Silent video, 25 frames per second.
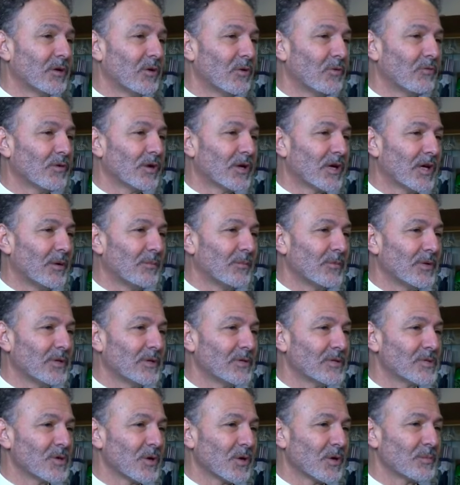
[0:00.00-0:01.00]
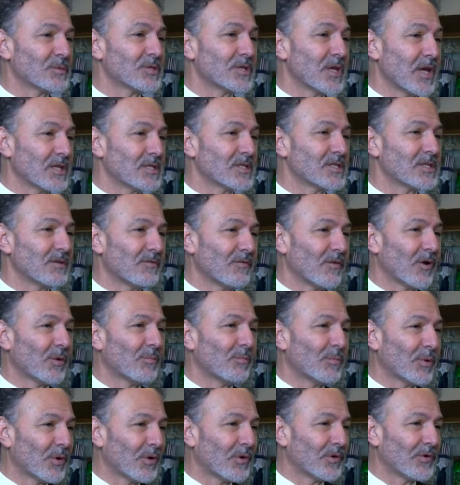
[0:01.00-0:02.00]
can overcome the circumstances of
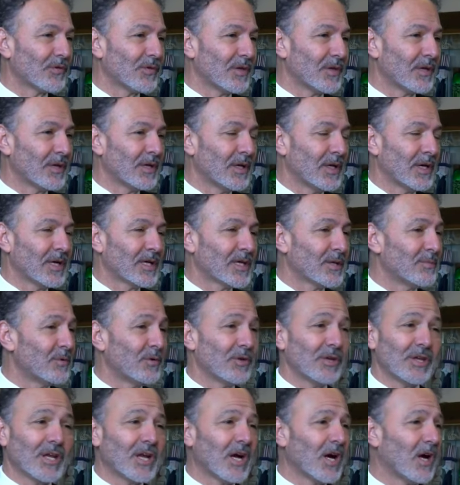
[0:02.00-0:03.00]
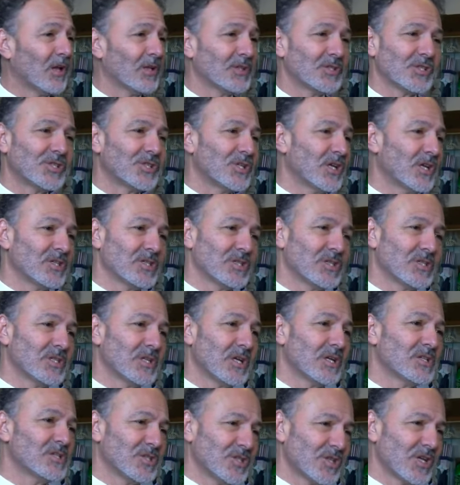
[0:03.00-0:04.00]
our birth, and a community college just,
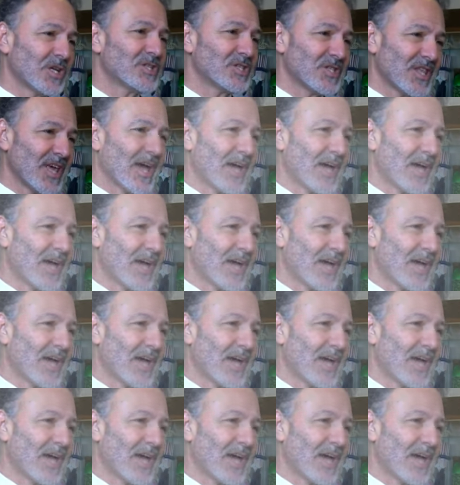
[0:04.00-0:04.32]
does just